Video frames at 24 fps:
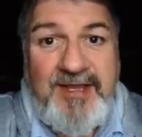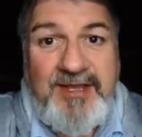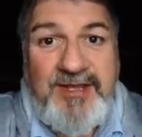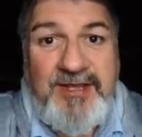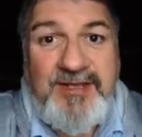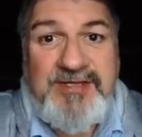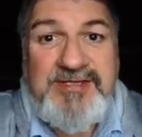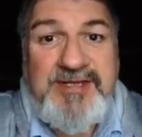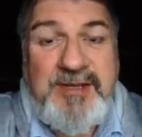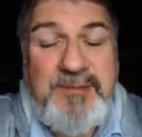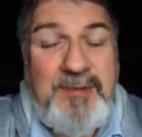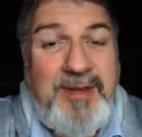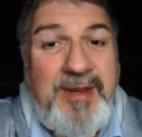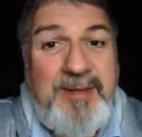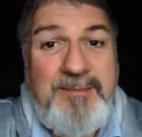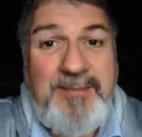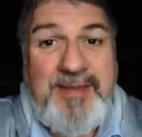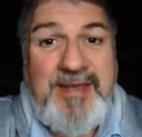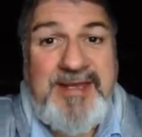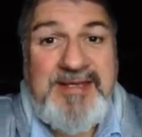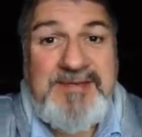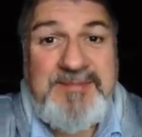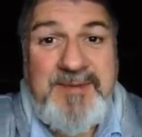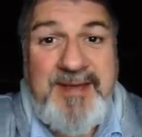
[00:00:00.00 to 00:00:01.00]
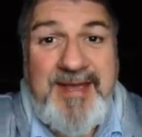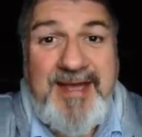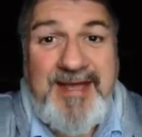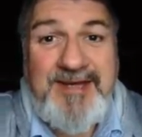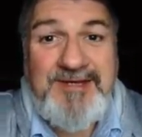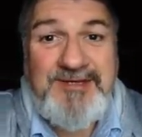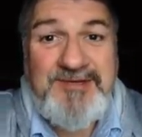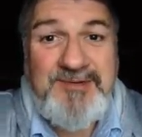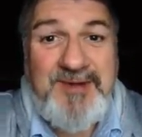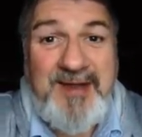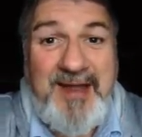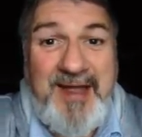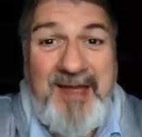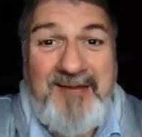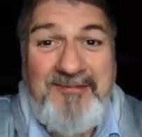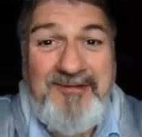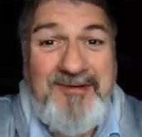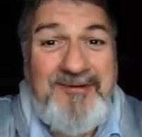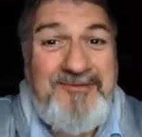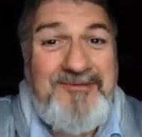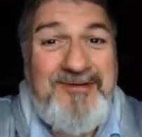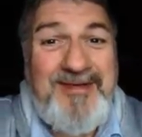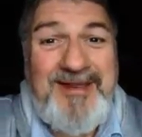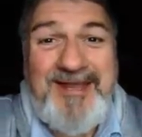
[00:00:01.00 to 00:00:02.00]
You say, well, it beats me, Andrew. I
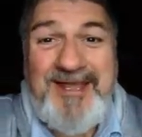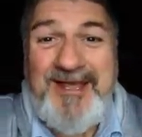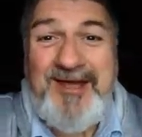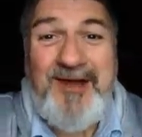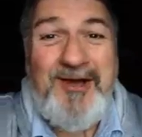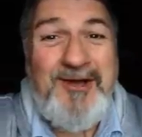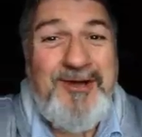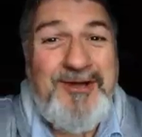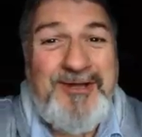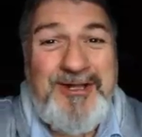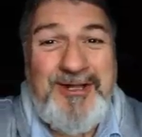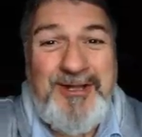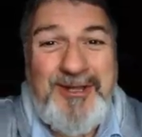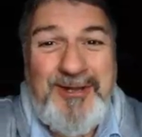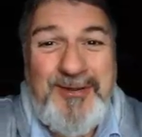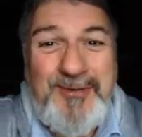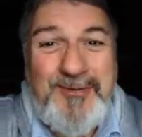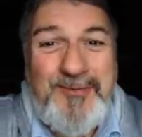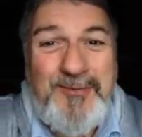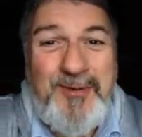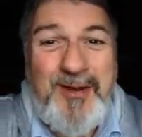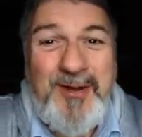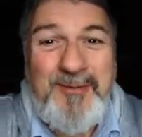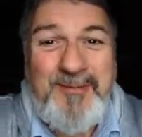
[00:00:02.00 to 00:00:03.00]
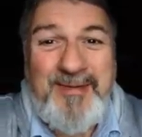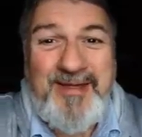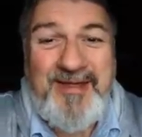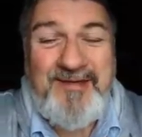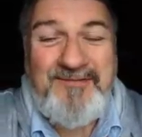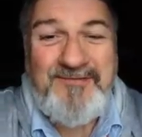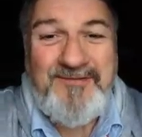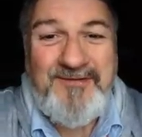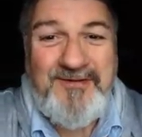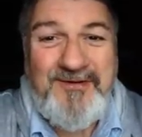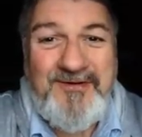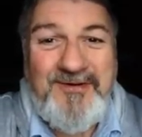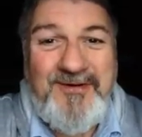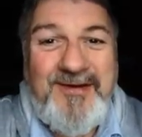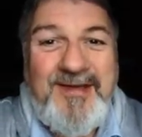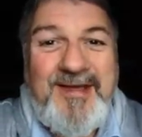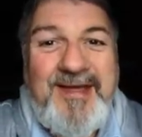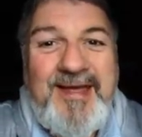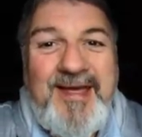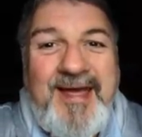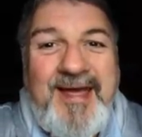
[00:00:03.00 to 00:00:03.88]
haven't really got a clue what I'm here for.